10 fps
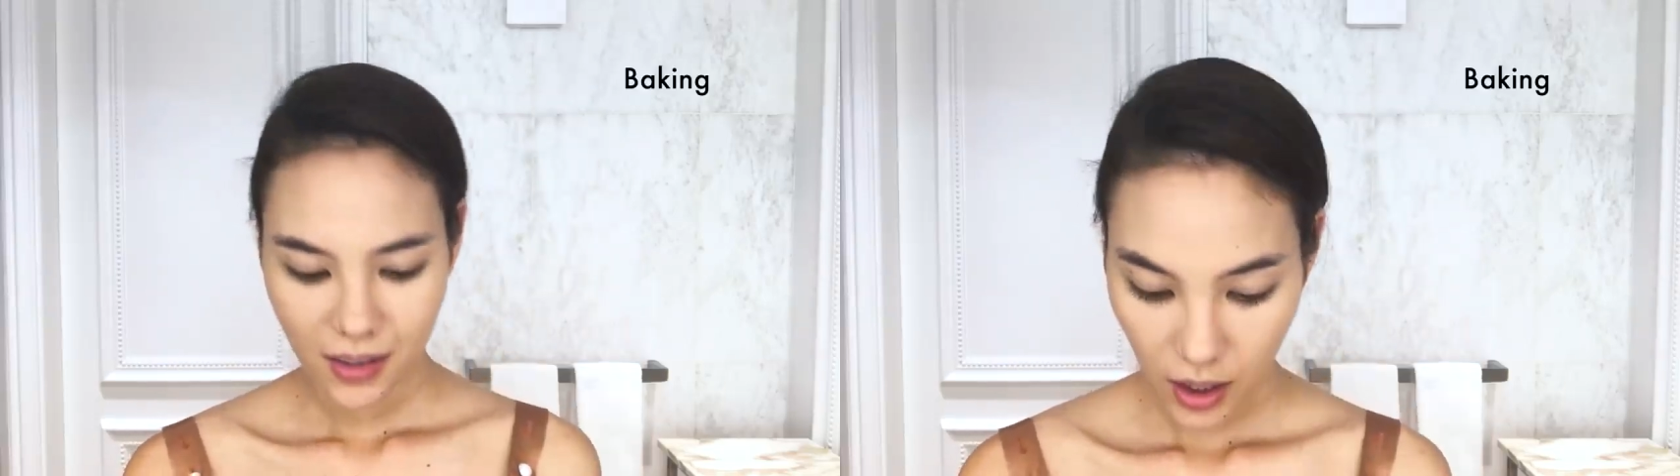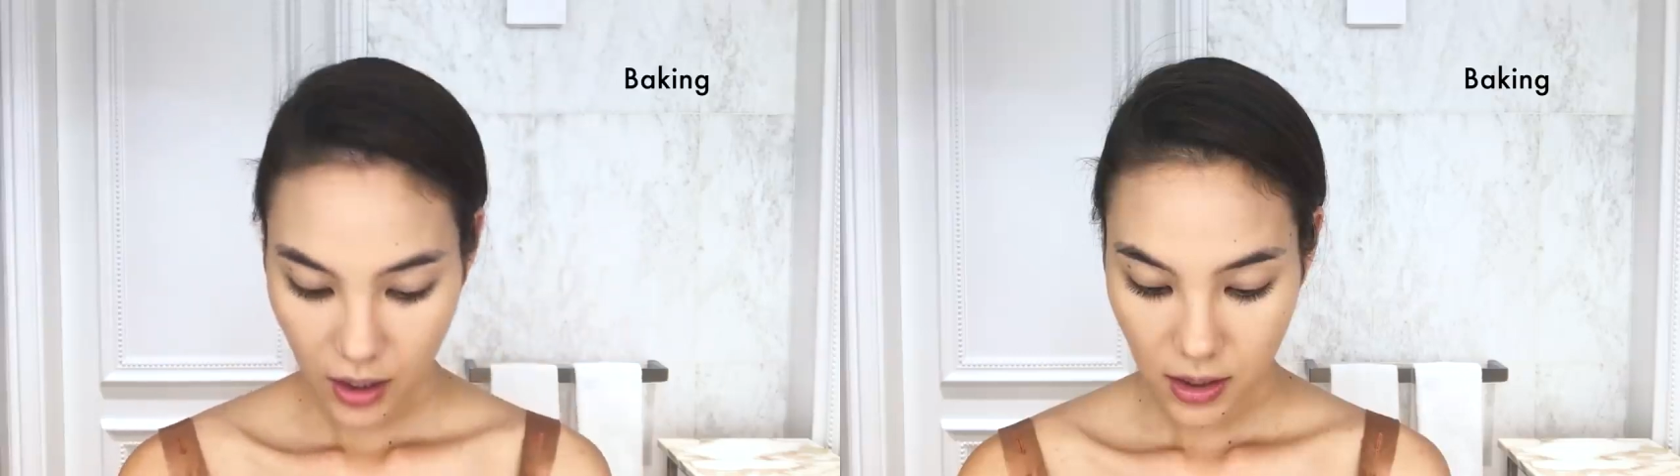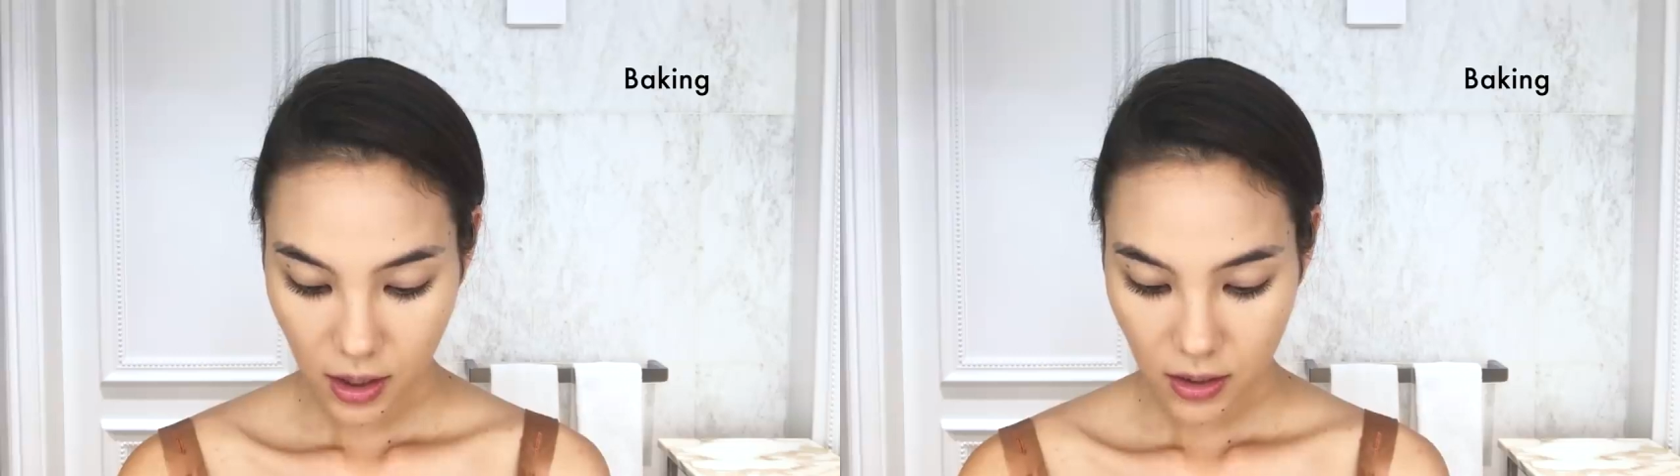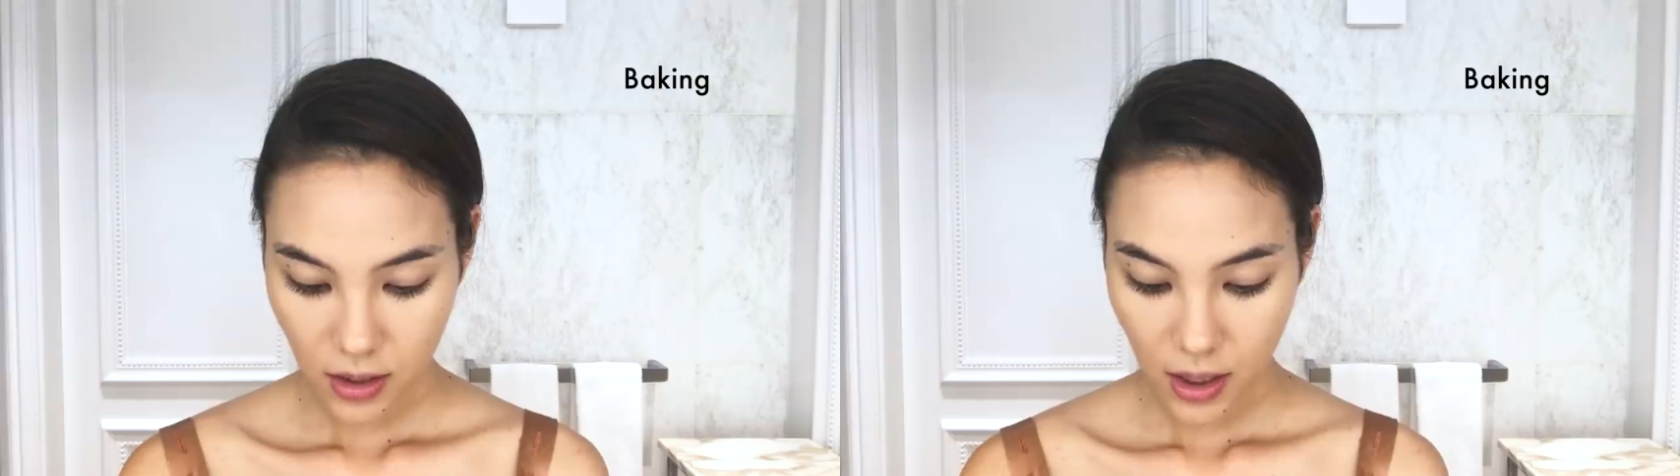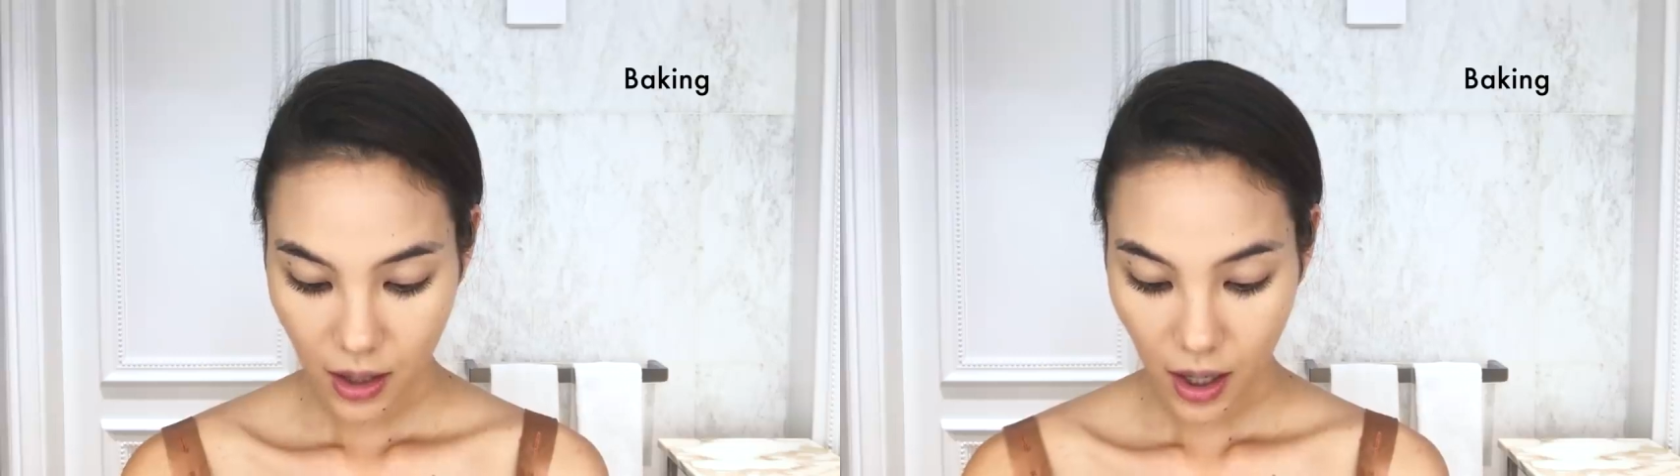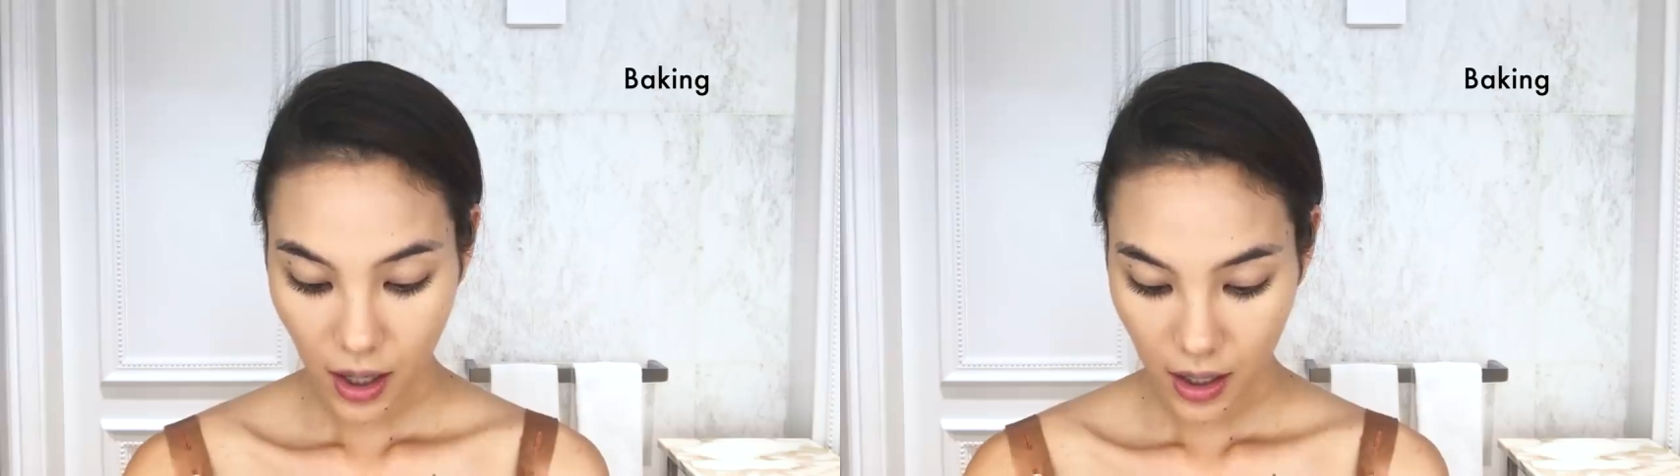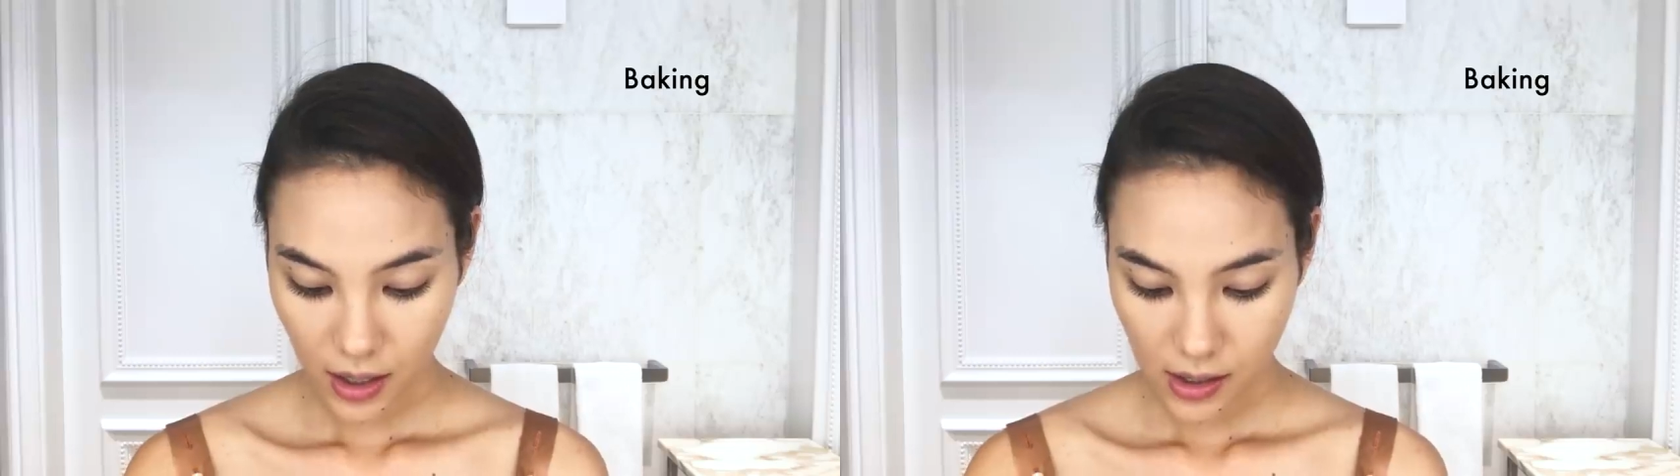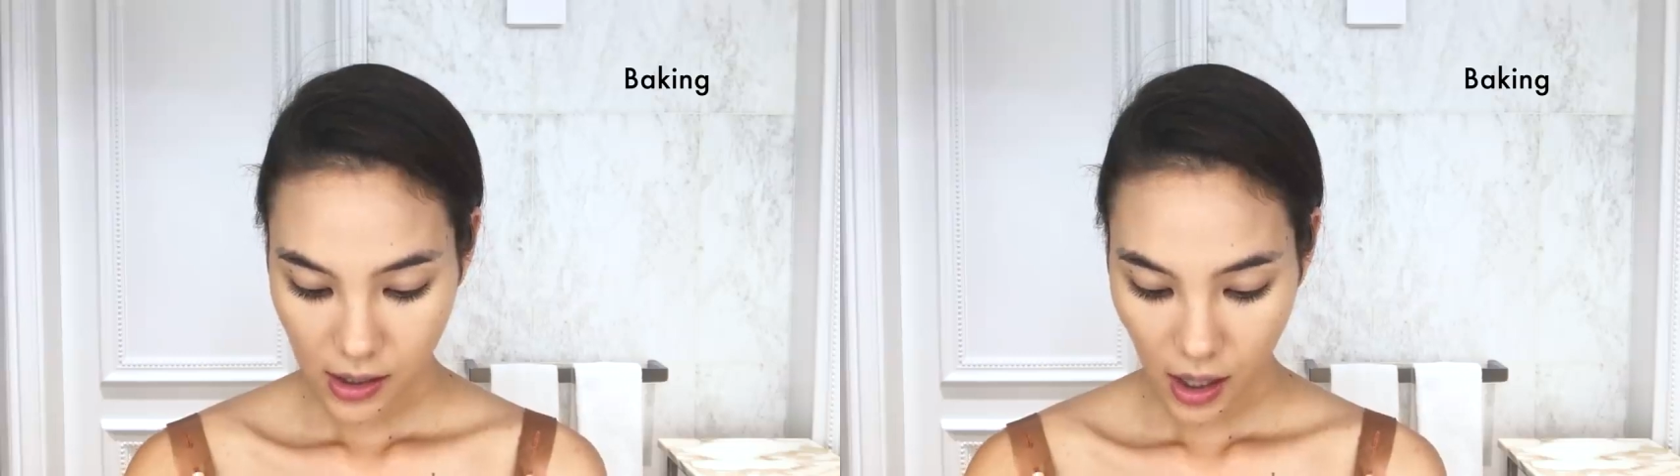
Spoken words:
and underneath the eyes